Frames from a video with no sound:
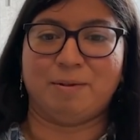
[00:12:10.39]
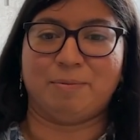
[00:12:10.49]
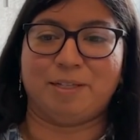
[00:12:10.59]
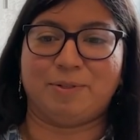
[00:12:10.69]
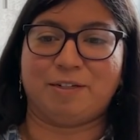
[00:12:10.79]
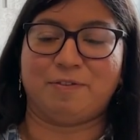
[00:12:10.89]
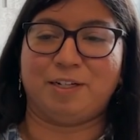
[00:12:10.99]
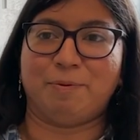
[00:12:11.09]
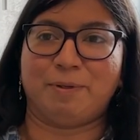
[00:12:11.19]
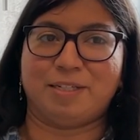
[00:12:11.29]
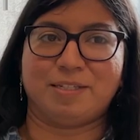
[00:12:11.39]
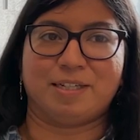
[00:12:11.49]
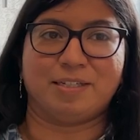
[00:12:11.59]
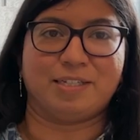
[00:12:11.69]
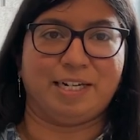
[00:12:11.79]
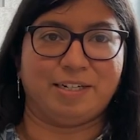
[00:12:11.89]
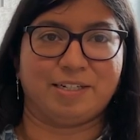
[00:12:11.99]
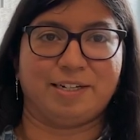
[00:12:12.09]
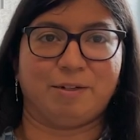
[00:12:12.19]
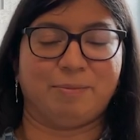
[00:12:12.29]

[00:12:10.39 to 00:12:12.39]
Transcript: But there were definitely bits that changed a little